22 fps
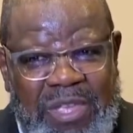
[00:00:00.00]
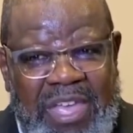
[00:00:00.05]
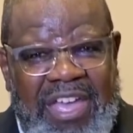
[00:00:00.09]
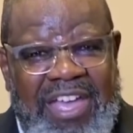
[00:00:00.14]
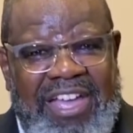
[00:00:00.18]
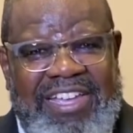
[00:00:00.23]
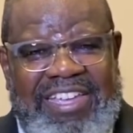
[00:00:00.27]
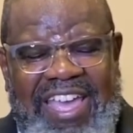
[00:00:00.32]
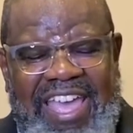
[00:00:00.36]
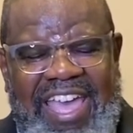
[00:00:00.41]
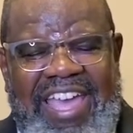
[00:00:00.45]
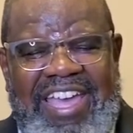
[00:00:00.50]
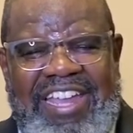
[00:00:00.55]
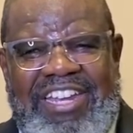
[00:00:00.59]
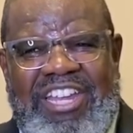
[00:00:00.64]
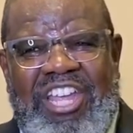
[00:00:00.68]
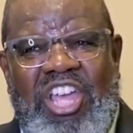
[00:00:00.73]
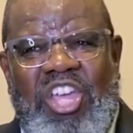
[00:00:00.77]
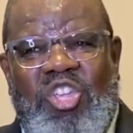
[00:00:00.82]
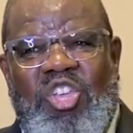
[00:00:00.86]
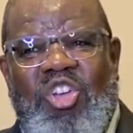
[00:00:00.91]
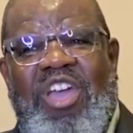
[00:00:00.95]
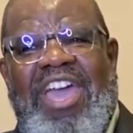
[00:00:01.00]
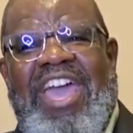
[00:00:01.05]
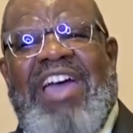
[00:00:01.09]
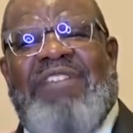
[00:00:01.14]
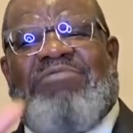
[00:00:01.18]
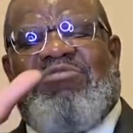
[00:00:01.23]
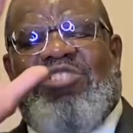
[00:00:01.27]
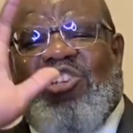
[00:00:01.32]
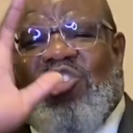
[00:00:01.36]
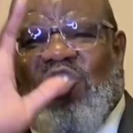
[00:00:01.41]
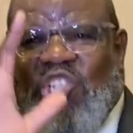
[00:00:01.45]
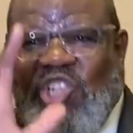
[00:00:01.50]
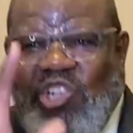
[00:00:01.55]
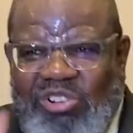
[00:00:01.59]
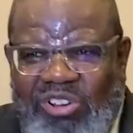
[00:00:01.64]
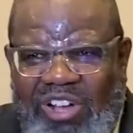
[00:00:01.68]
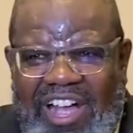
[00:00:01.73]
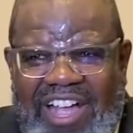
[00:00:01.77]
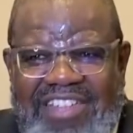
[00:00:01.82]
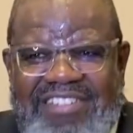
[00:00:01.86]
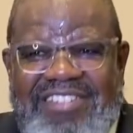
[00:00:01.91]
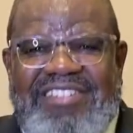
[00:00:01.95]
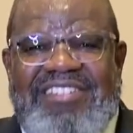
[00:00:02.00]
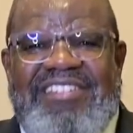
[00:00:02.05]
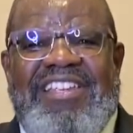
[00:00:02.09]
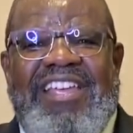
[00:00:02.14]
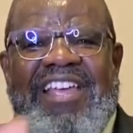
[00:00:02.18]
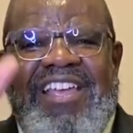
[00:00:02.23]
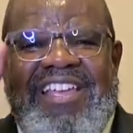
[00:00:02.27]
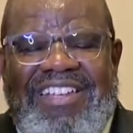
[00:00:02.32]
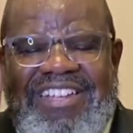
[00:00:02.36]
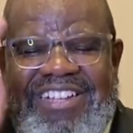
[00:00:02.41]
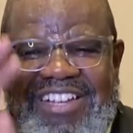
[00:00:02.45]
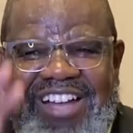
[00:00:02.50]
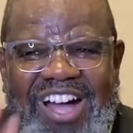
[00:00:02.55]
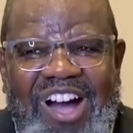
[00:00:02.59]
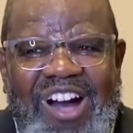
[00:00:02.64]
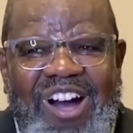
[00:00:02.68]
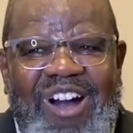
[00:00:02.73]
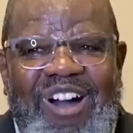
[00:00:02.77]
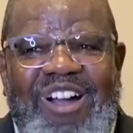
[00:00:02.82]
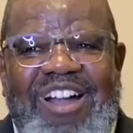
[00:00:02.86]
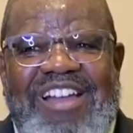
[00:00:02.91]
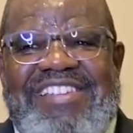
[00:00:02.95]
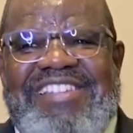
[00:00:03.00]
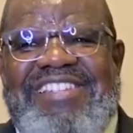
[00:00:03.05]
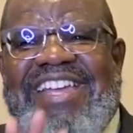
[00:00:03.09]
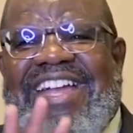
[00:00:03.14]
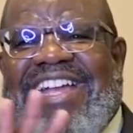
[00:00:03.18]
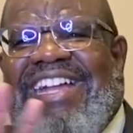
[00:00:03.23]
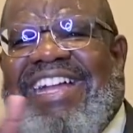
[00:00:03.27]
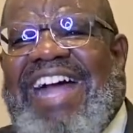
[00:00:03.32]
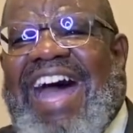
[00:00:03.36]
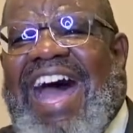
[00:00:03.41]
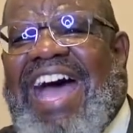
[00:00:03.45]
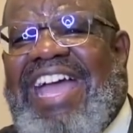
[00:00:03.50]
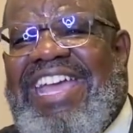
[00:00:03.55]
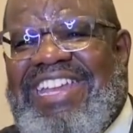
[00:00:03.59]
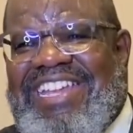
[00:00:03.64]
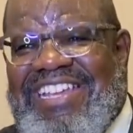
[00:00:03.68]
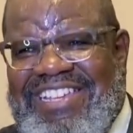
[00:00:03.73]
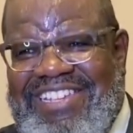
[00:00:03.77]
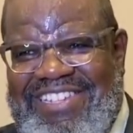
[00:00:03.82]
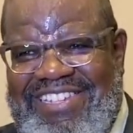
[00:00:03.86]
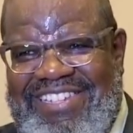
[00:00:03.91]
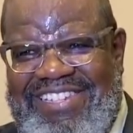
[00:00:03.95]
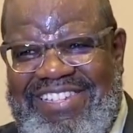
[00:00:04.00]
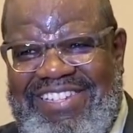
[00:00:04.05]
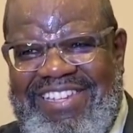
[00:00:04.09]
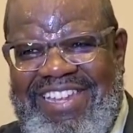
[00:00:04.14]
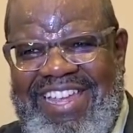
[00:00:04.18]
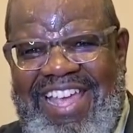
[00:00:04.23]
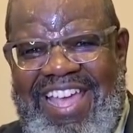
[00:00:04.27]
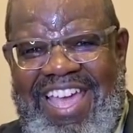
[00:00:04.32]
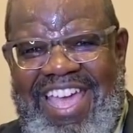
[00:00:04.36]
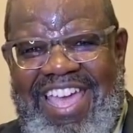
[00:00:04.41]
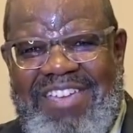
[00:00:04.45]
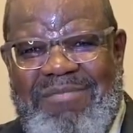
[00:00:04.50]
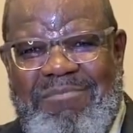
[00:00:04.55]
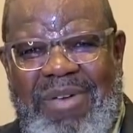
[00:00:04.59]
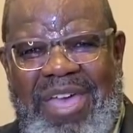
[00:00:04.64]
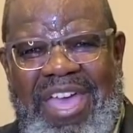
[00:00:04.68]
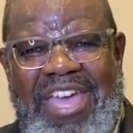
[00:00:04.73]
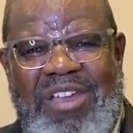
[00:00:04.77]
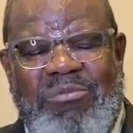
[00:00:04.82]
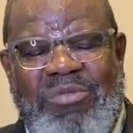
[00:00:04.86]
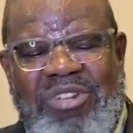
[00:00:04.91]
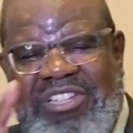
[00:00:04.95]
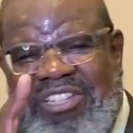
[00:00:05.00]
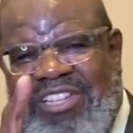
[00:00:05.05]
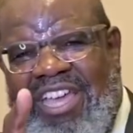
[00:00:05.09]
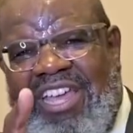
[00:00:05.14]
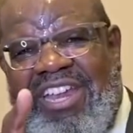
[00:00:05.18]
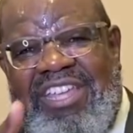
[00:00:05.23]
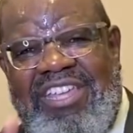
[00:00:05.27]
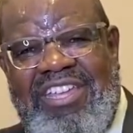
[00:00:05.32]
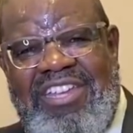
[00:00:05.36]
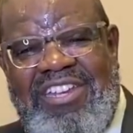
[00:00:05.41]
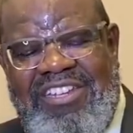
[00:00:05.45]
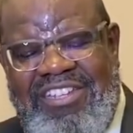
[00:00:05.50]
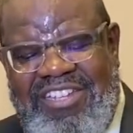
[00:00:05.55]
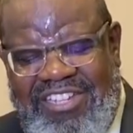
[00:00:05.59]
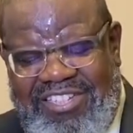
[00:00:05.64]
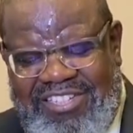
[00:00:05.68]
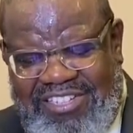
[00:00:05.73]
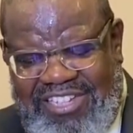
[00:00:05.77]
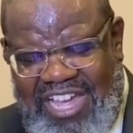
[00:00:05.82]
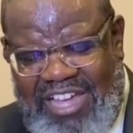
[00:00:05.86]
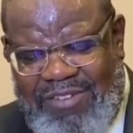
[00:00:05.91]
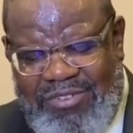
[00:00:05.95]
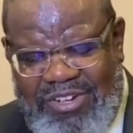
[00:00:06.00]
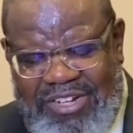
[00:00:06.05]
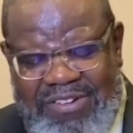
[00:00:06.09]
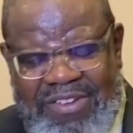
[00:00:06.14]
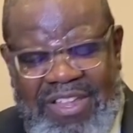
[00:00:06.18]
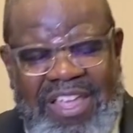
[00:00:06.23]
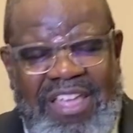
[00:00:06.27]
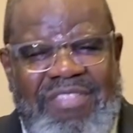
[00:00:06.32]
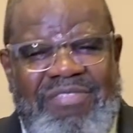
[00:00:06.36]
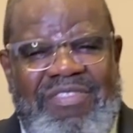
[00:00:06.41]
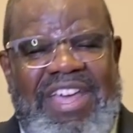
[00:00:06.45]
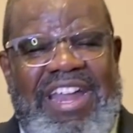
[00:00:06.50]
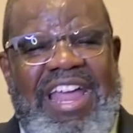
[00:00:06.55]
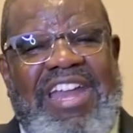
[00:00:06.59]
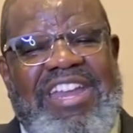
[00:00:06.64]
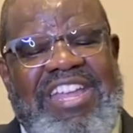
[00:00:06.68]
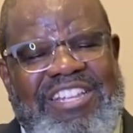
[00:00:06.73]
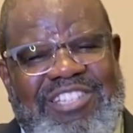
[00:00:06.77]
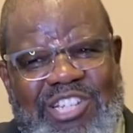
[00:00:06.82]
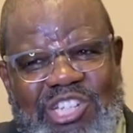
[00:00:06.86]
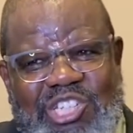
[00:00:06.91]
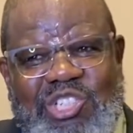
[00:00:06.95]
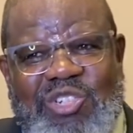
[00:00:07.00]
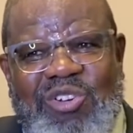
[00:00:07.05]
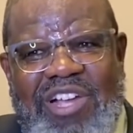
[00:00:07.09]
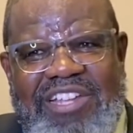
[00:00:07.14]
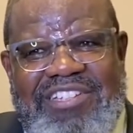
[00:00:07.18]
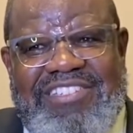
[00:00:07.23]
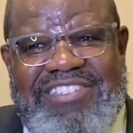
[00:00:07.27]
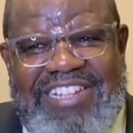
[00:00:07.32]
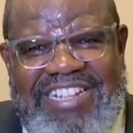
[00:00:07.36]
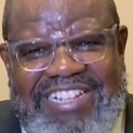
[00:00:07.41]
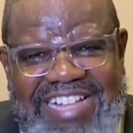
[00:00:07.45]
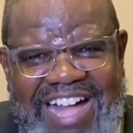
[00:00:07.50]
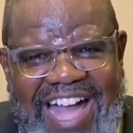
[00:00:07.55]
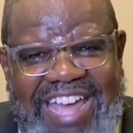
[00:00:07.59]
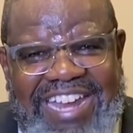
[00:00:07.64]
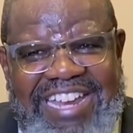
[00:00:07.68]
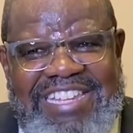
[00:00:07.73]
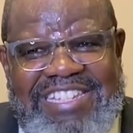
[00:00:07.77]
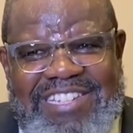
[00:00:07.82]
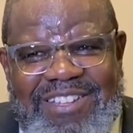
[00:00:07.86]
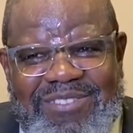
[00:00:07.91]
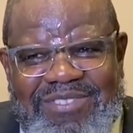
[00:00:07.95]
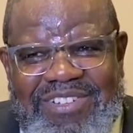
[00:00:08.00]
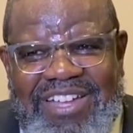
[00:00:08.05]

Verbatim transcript: Again, you have to trust God's guidance. Amen. When Gideon discovered that I need to trust the guidance of